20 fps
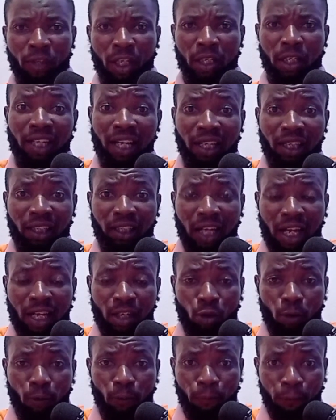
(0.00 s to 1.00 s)
and that
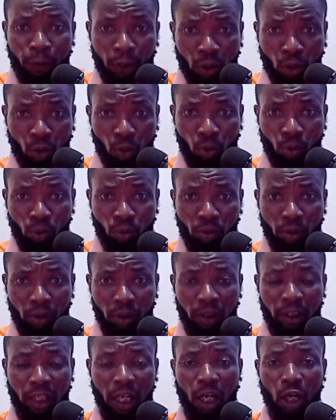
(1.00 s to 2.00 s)
kind of video
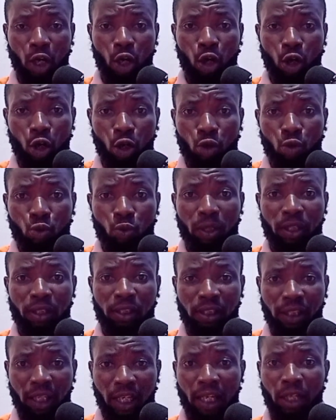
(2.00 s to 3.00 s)
that
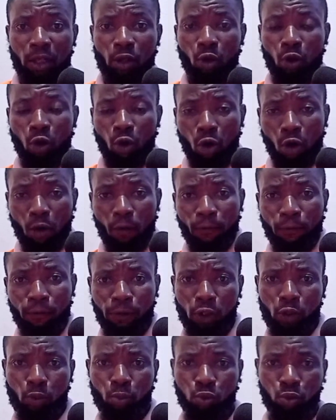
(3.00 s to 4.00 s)
always sell on
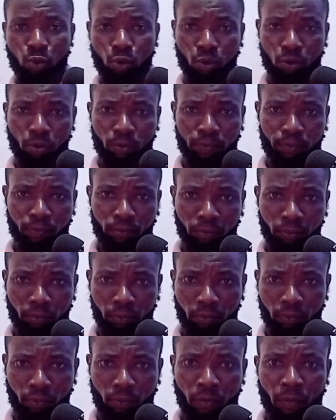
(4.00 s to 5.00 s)
Facebook.
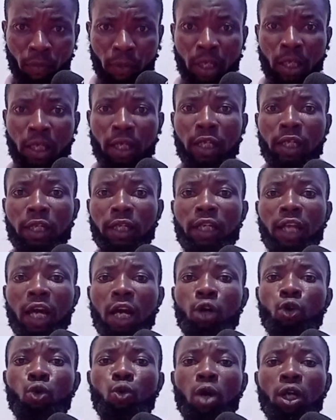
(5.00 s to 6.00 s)

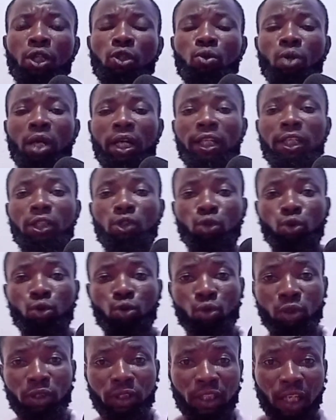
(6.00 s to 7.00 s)
Now, what you need to
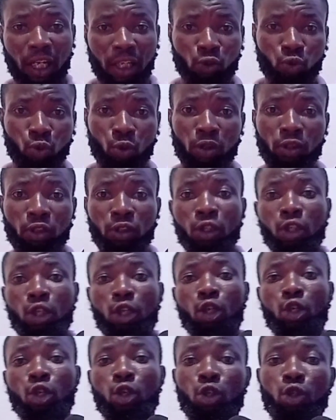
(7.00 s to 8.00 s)
do is that what?
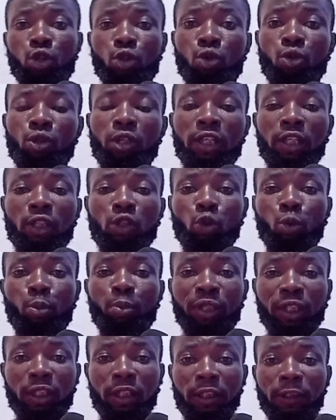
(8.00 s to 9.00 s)
You need to
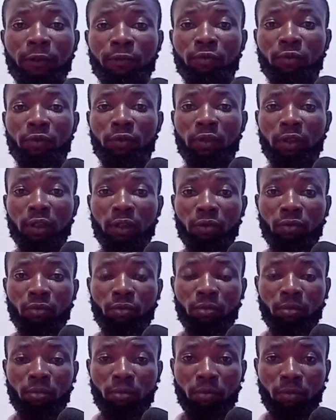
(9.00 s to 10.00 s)
be
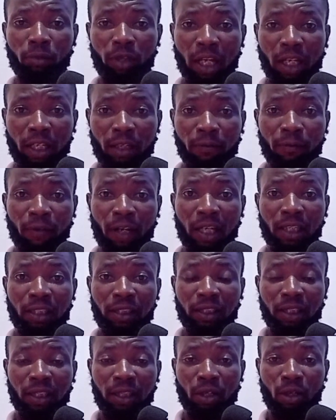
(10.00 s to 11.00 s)

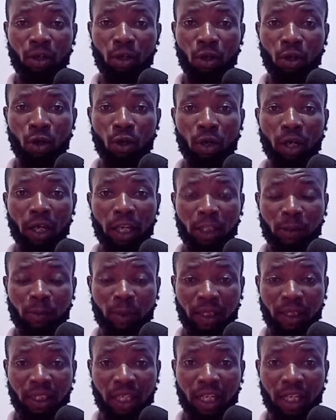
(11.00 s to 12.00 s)
relevant,
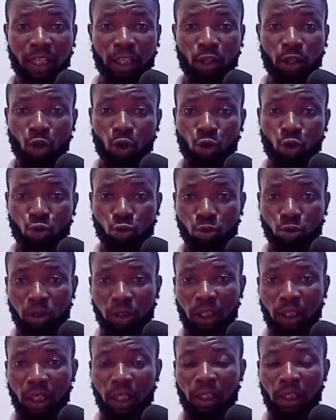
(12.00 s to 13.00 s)
especially on
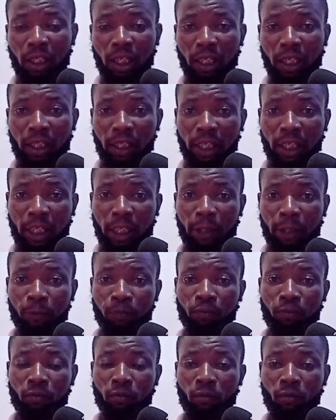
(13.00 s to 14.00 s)
Twitter and
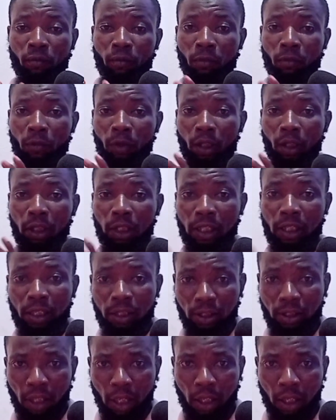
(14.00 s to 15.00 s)

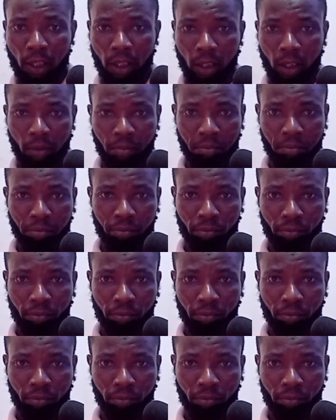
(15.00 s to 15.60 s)
Instagram.